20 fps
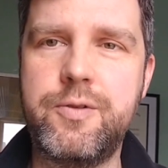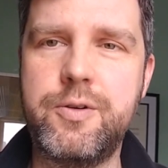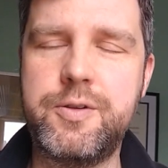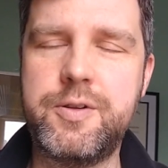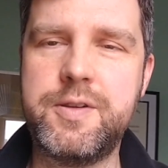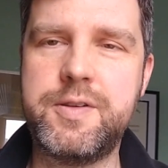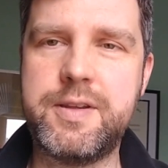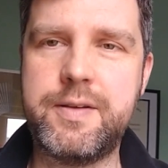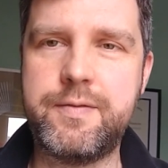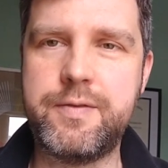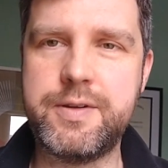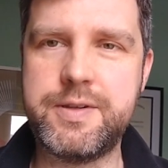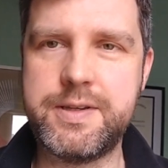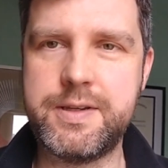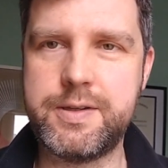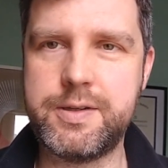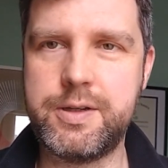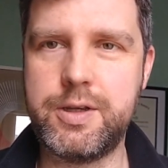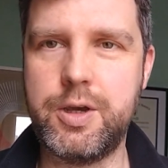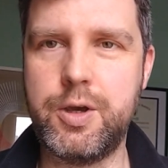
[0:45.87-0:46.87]
first to San
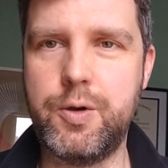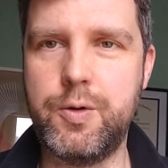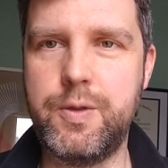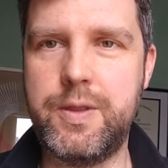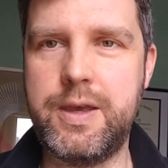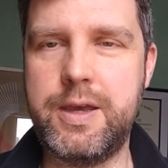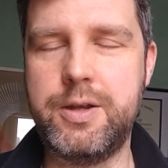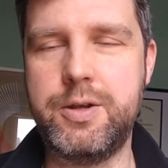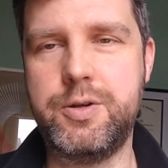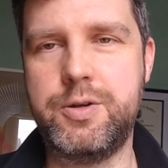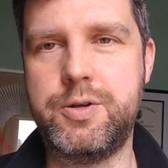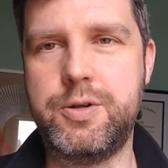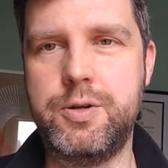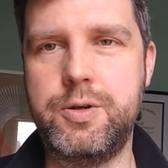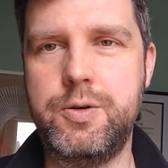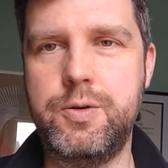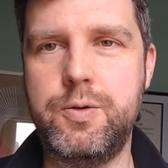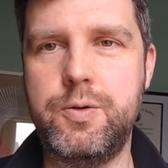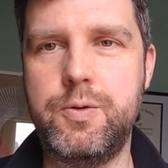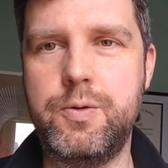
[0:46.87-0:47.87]
Francisco, then
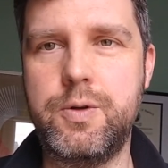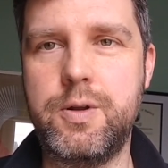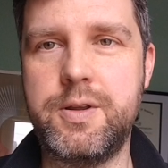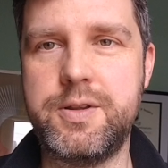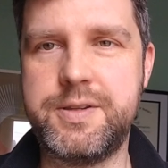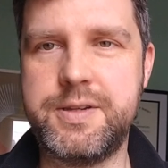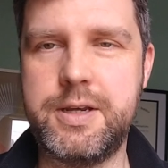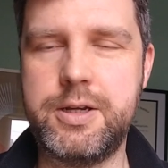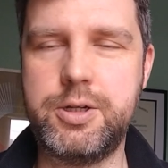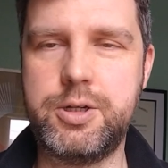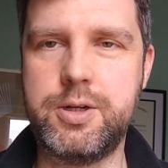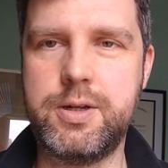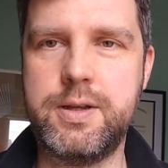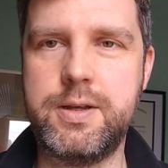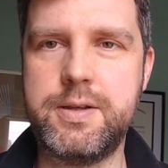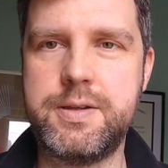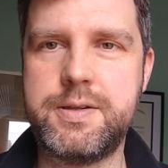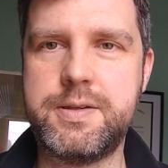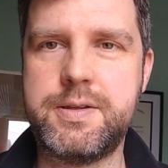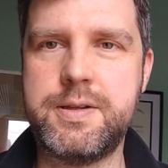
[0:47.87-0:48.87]
to Los
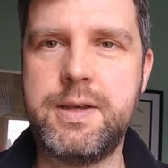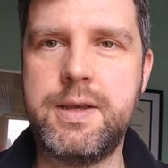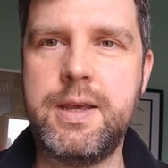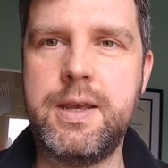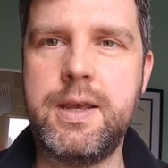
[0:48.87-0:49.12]
Angeles.